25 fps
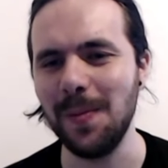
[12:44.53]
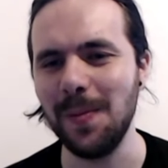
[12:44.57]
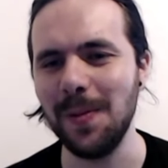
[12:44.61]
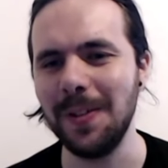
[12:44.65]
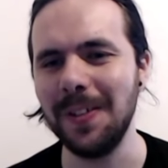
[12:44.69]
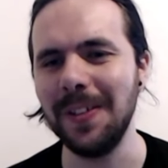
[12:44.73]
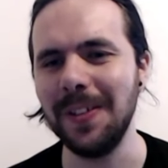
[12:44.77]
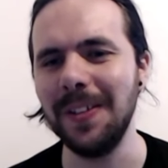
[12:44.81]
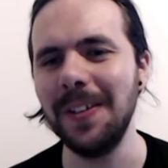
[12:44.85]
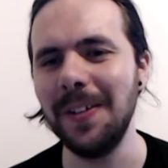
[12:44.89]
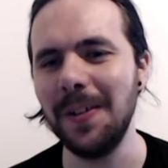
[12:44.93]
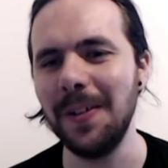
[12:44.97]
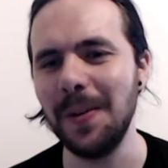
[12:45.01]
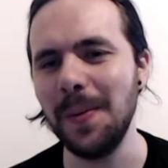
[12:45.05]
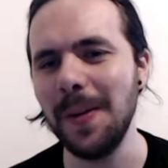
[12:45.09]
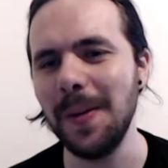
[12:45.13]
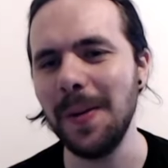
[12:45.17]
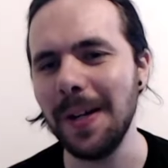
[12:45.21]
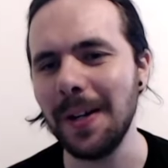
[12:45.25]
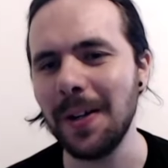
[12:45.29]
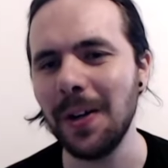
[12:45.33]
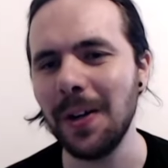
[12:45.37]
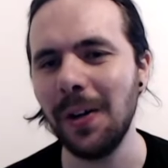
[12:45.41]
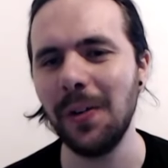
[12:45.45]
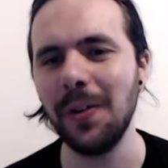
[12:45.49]
was a little
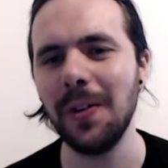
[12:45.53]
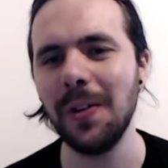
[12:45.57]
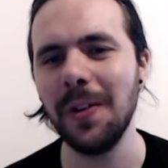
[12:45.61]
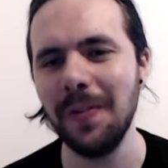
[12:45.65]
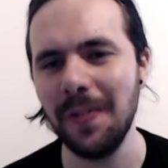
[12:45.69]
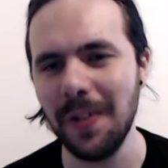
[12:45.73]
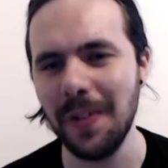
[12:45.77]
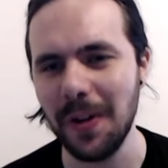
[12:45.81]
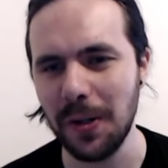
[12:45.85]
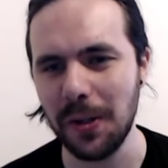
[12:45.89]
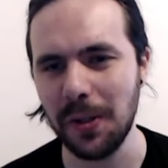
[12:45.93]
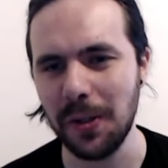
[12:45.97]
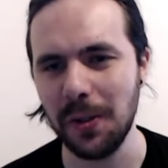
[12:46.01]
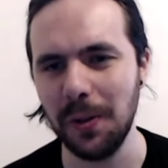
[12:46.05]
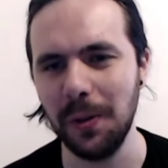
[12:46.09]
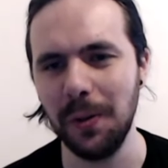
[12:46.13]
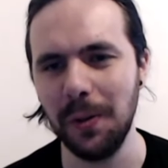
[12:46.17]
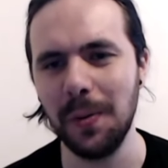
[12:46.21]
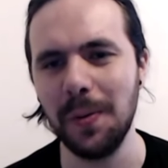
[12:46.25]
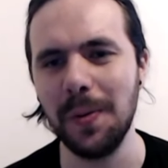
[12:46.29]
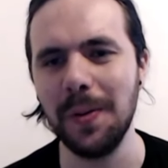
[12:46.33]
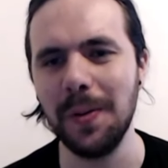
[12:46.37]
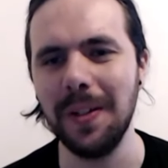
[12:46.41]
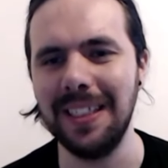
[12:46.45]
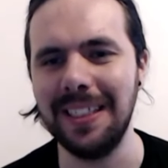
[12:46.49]
bit controversial
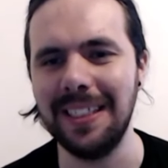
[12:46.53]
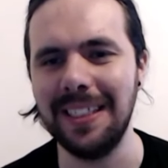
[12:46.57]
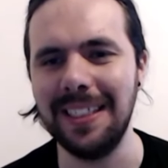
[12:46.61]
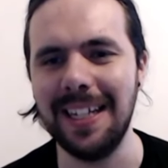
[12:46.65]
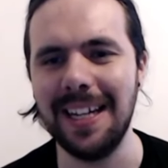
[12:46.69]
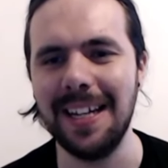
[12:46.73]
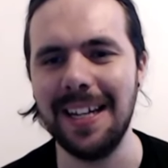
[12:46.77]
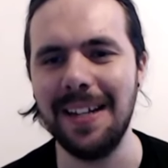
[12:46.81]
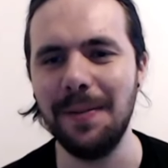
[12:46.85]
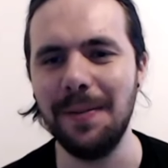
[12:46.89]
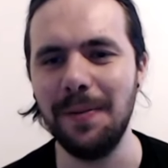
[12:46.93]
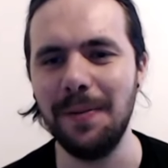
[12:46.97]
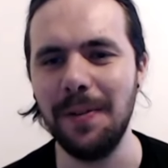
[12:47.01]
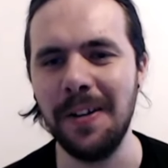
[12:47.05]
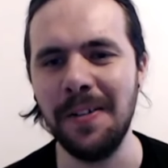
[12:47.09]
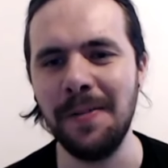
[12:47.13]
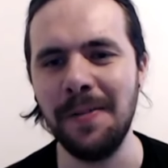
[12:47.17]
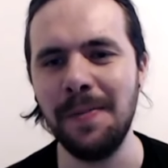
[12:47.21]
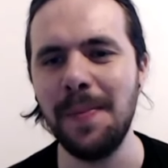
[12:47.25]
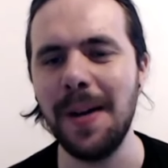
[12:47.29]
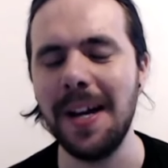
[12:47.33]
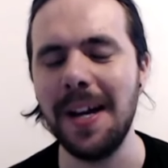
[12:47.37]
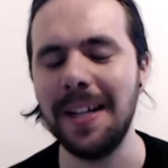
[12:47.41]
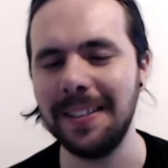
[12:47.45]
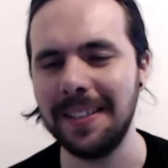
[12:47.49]
towards the end, with
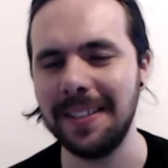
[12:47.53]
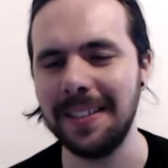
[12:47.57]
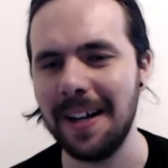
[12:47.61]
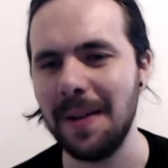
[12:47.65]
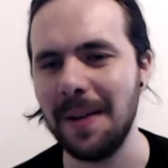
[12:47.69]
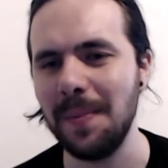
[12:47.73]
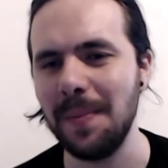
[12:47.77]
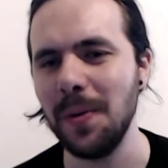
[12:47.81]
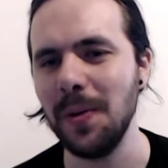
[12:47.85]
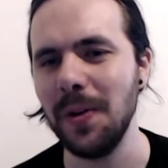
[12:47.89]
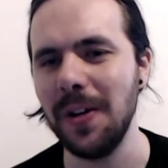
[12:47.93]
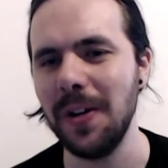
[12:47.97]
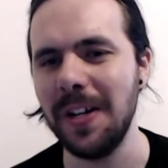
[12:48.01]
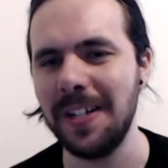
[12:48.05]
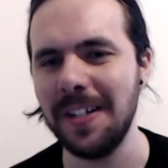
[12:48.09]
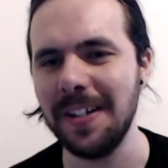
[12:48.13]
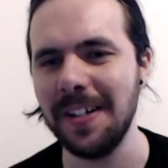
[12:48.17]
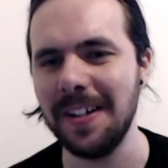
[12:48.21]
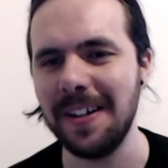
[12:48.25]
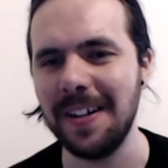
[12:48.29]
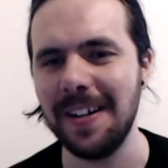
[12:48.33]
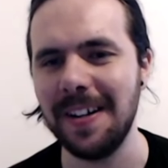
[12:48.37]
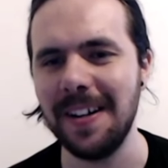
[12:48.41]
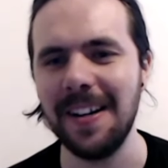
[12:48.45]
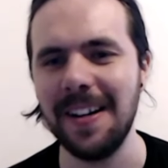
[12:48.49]
Bessart
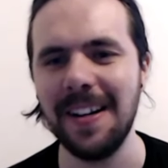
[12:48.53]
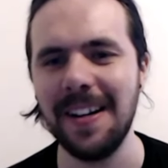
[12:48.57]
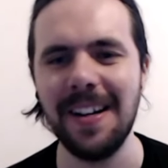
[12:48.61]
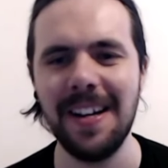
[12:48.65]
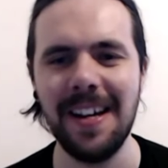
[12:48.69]
Berisha